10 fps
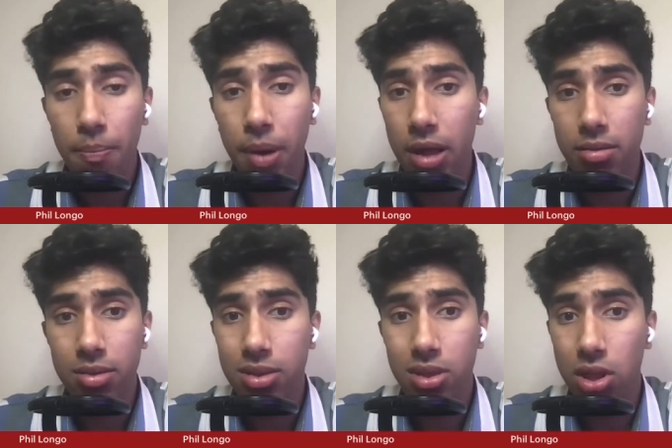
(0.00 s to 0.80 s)
But
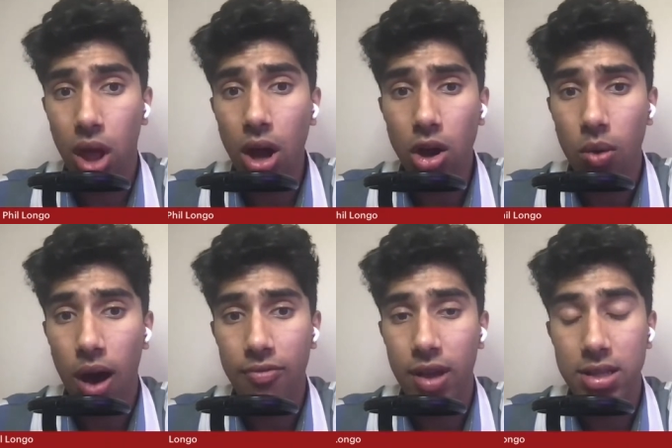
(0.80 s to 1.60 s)
the Longo
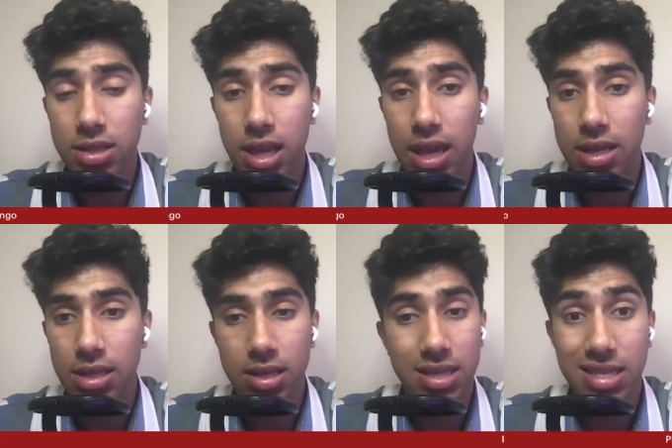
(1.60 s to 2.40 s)
offense
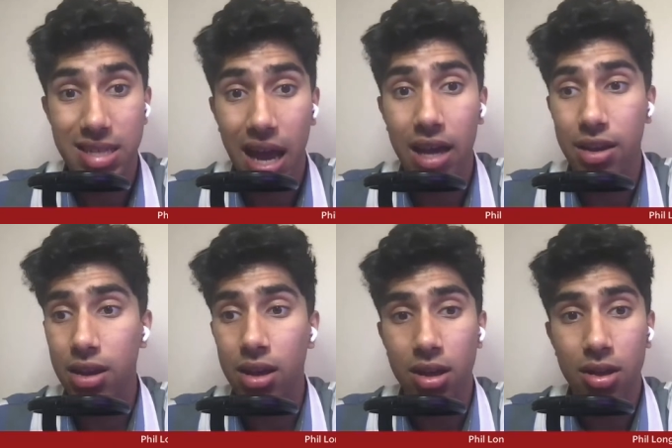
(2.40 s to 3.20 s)
is designed
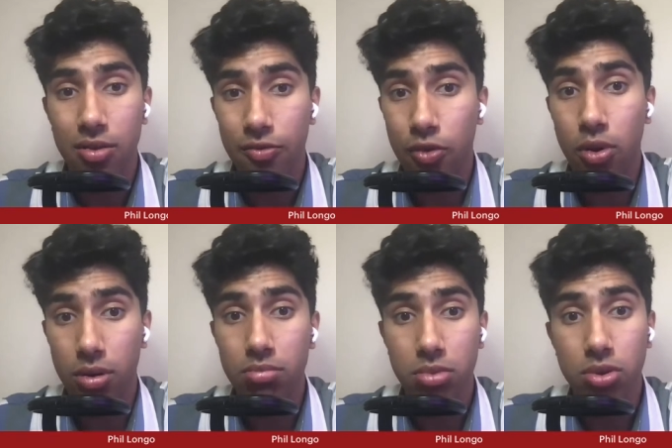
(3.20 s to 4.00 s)

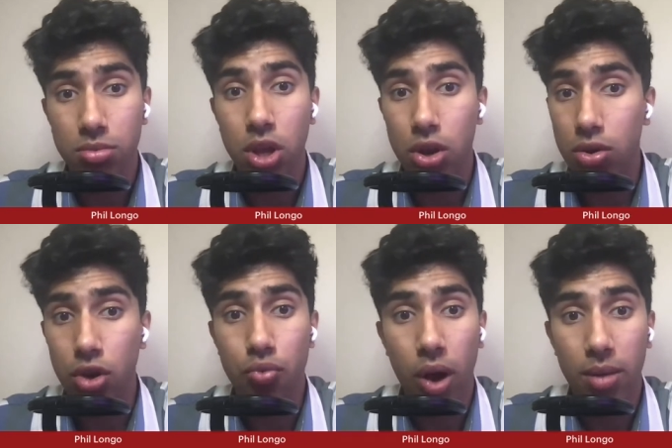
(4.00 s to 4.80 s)
for,
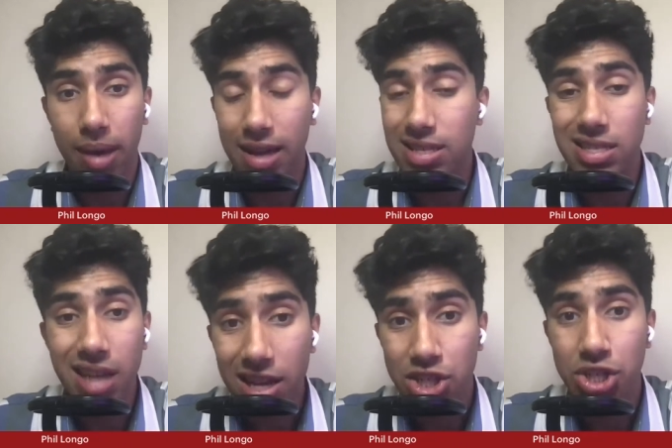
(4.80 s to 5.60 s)
good running backs. It's
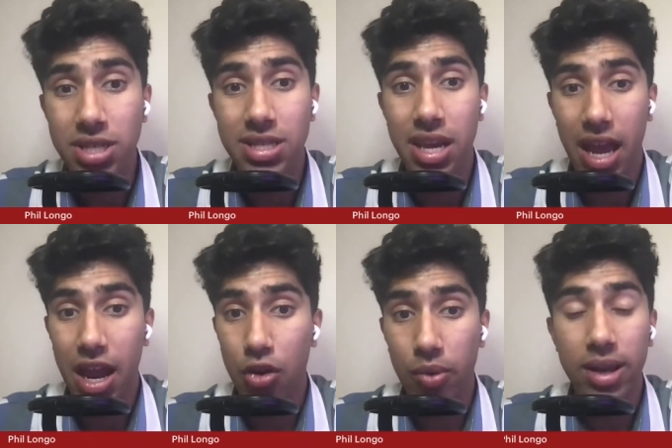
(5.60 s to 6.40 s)
not just an
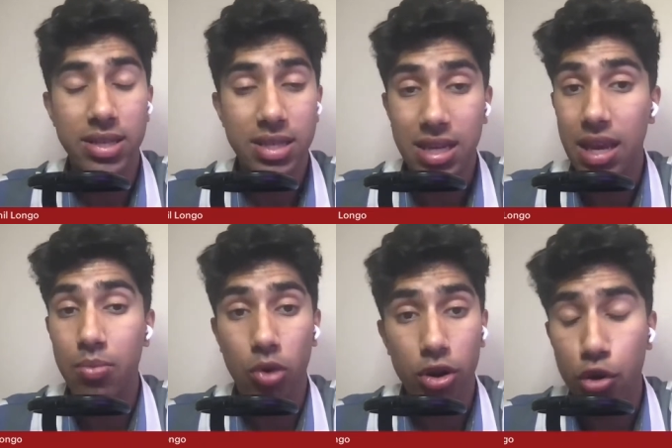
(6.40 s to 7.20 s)
air raid
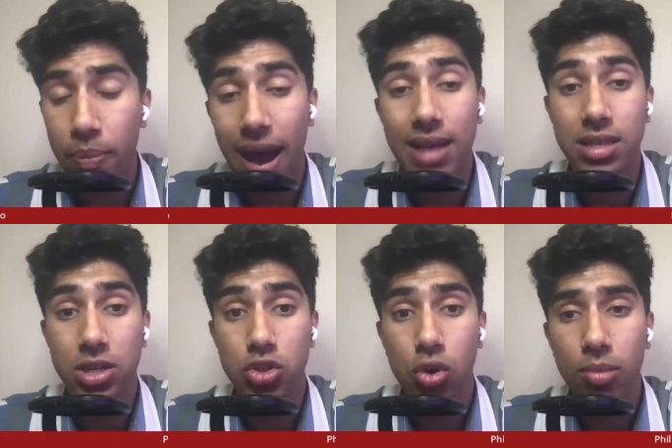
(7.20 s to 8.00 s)
scheme where you're
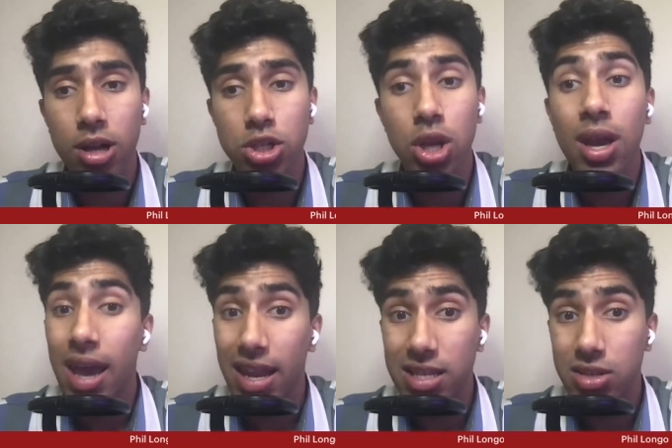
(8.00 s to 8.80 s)
passing so much
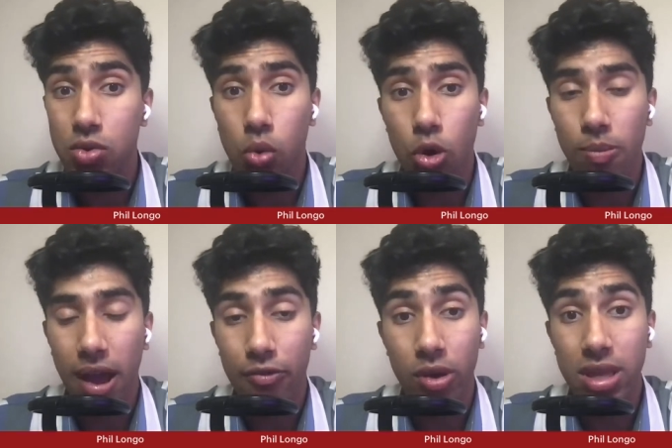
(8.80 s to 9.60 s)
and it's
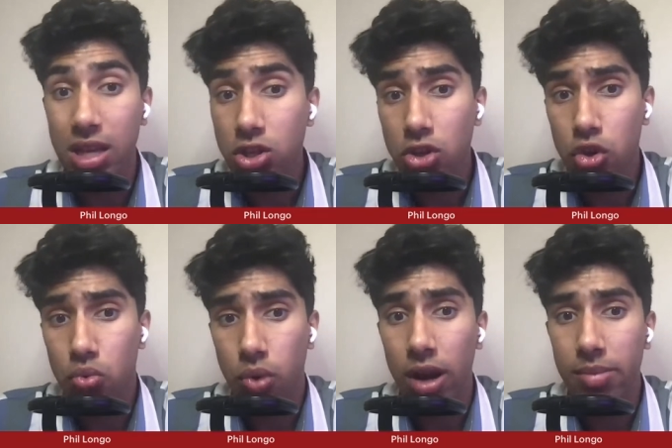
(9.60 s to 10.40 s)
quarterback friendly. It's
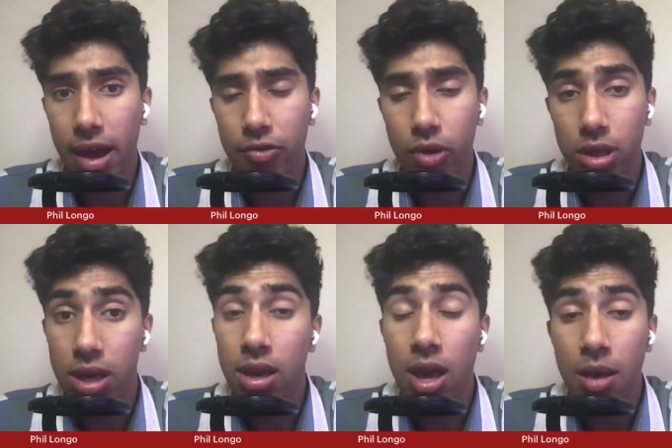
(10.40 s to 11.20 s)
also running back
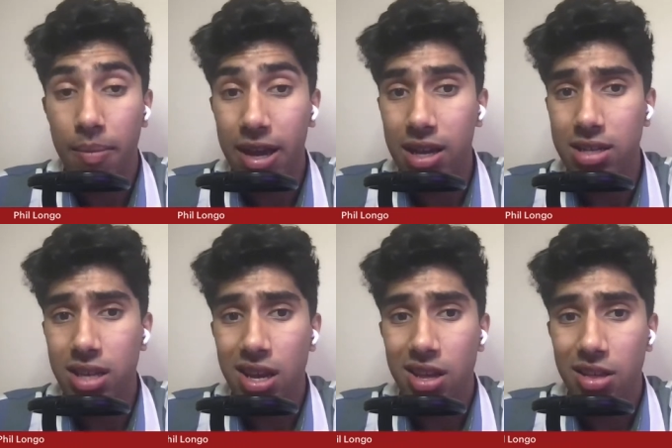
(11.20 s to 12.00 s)
friendly,
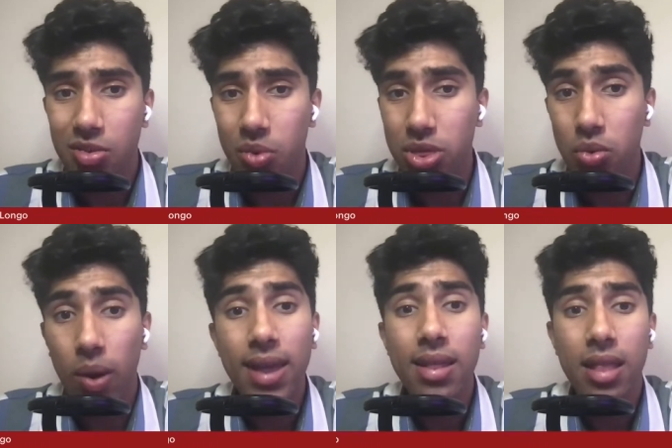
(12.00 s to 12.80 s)
because with the
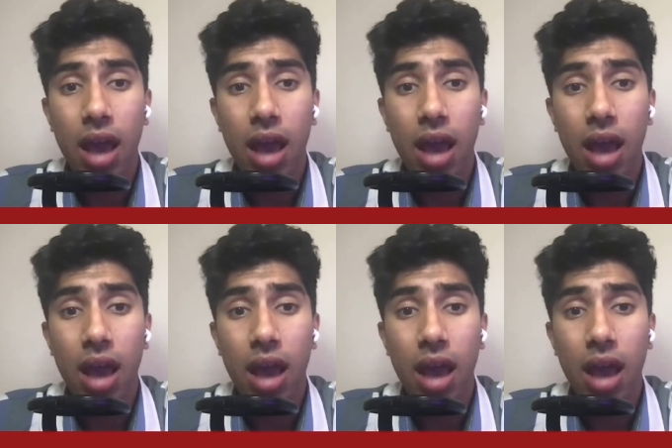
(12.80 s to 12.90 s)
way that